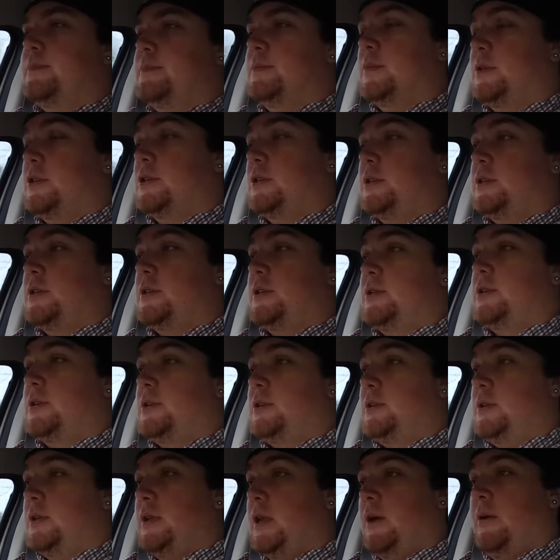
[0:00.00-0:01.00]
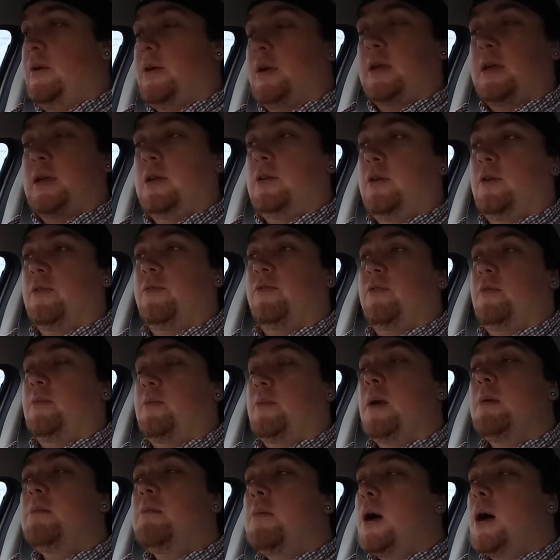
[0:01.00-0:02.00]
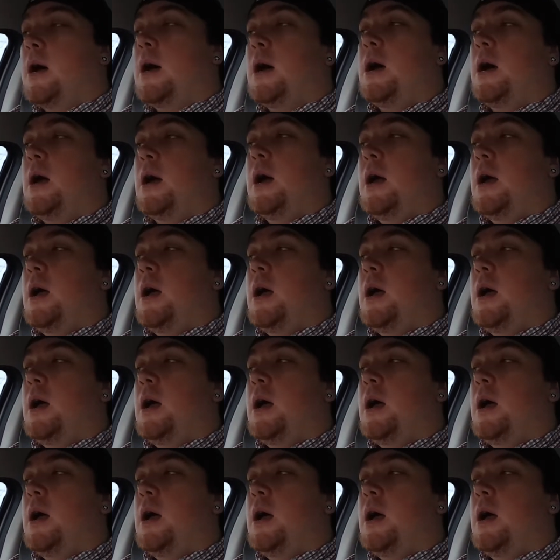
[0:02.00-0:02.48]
which now I cannot remember.